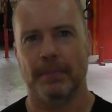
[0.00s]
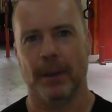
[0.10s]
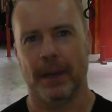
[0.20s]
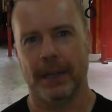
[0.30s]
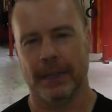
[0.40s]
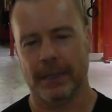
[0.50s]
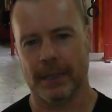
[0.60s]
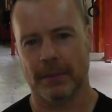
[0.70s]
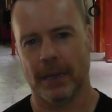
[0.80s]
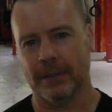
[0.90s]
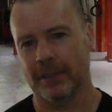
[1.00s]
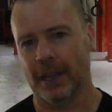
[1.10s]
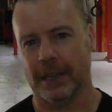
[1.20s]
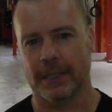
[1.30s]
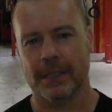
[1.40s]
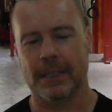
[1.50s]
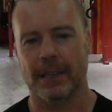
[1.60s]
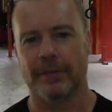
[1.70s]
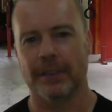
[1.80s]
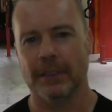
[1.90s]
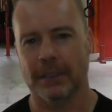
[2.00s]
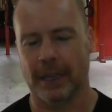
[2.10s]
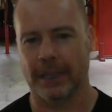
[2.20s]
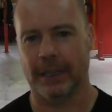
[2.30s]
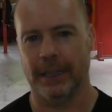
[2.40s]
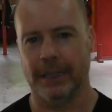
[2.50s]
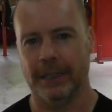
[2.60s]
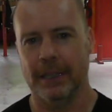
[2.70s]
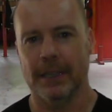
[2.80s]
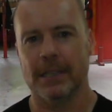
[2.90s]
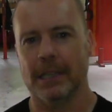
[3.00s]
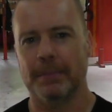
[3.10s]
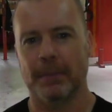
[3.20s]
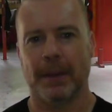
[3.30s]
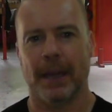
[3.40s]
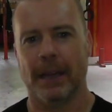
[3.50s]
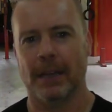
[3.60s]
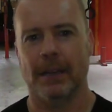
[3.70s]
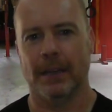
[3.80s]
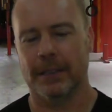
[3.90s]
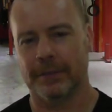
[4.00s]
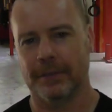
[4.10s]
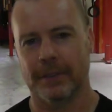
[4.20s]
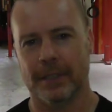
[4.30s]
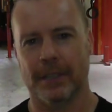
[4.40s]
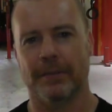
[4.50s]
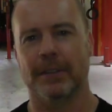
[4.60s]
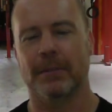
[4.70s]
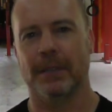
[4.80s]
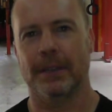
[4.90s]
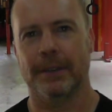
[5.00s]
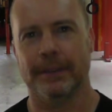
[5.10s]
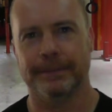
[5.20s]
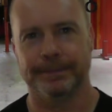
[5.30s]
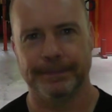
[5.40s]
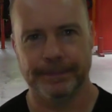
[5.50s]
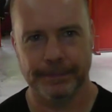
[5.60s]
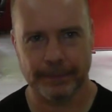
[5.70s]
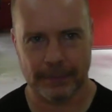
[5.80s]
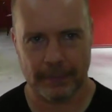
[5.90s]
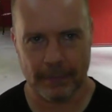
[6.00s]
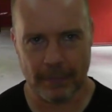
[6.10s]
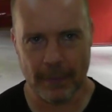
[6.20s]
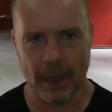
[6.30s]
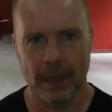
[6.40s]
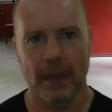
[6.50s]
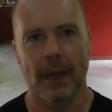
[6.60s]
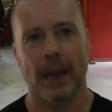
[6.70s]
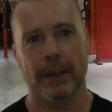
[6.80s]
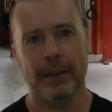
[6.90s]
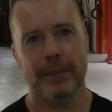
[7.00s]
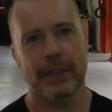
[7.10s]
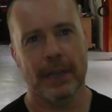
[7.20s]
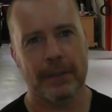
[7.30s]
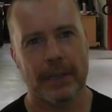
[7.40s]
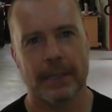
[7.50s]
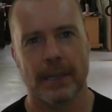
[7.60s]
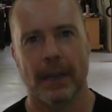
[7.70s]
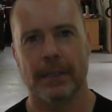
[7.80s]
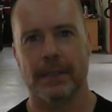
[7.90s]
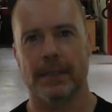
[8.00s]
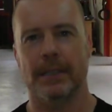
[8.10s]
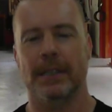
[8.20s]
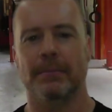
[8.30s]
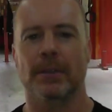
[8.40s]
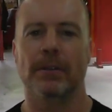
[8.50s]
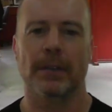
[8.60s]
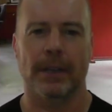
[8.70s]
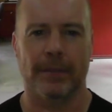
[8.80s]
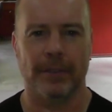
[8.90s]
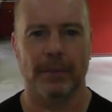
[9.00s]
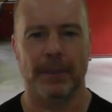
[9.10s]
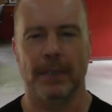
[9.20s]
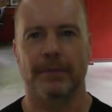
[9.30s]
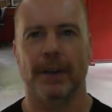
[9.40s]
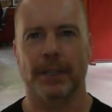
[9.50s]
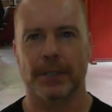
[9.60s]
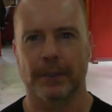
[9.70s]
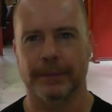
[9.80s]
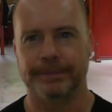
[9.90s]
by some kind of light stuffing, like a sleeping bag kind of stuffing material. However, none of the designs seemed good enough to be functional